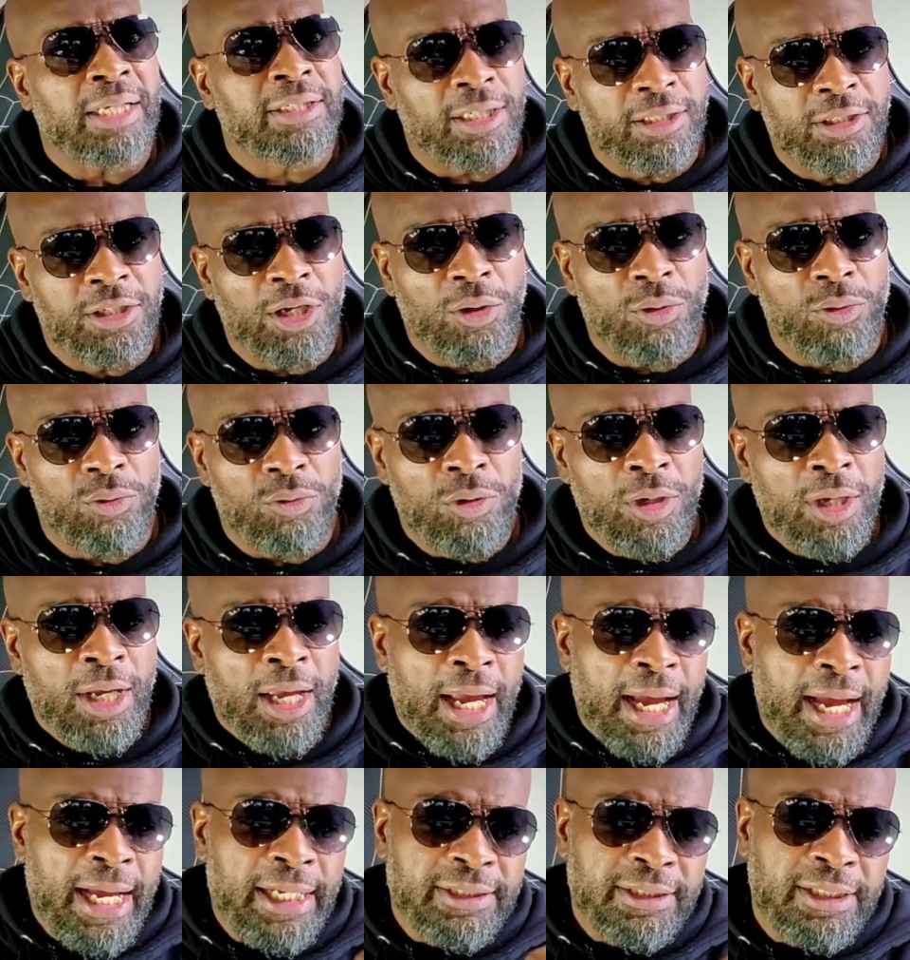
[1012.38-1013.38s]
to do
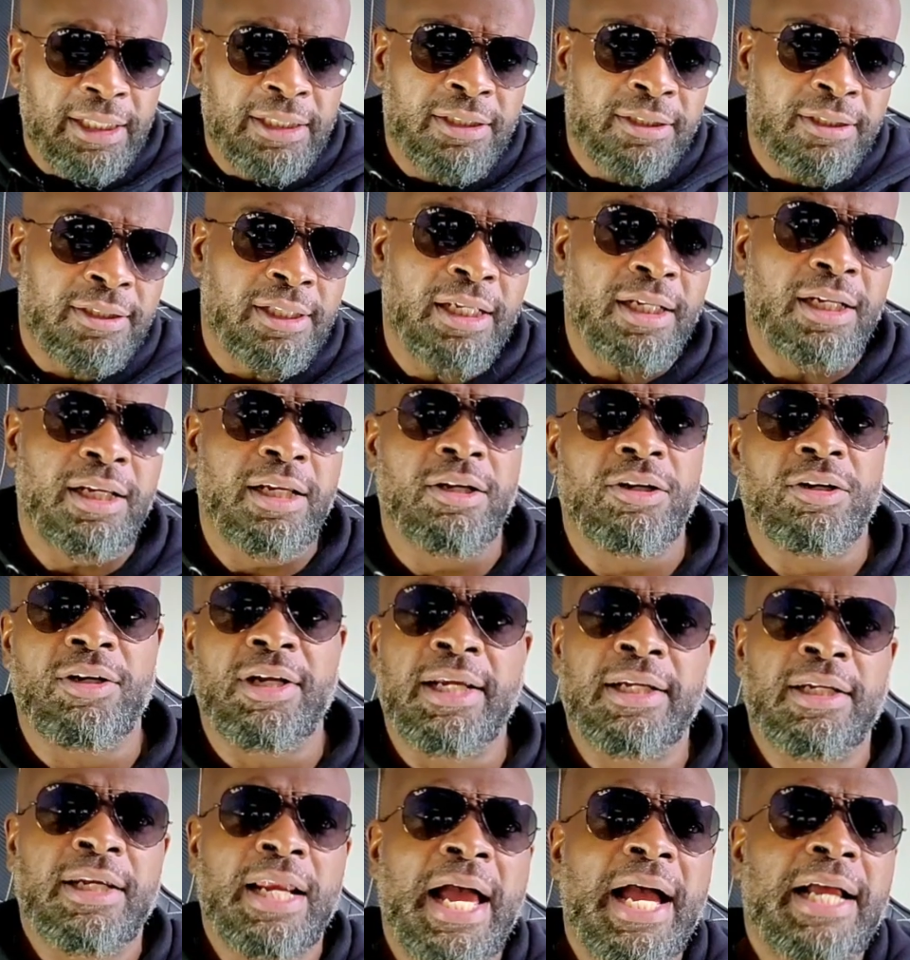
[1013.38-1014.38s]
as they sit here
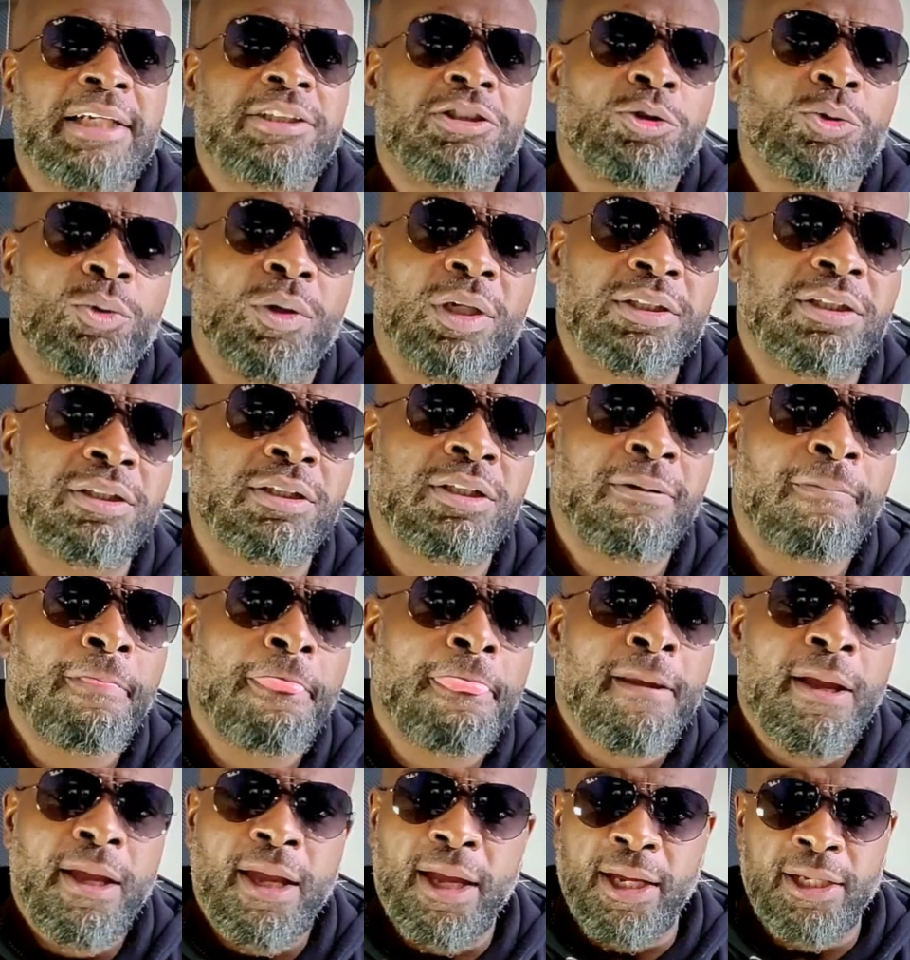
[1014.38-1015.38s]
and lie to us
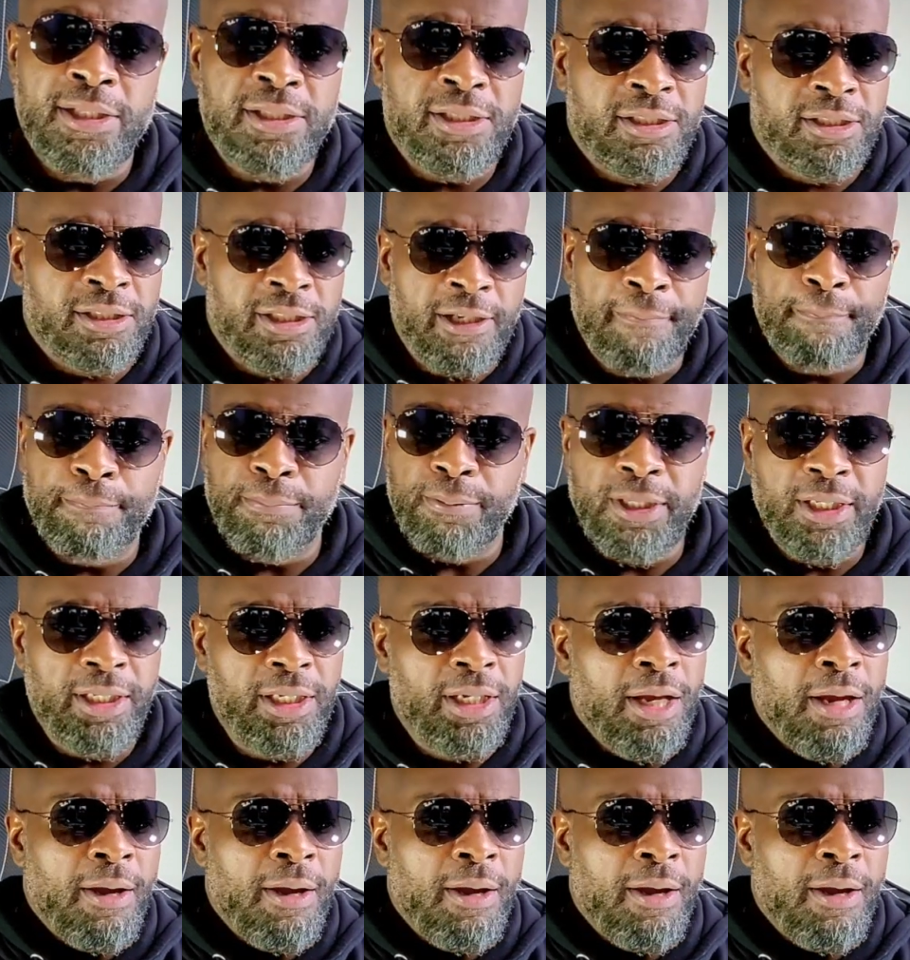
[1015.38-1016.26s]
and simply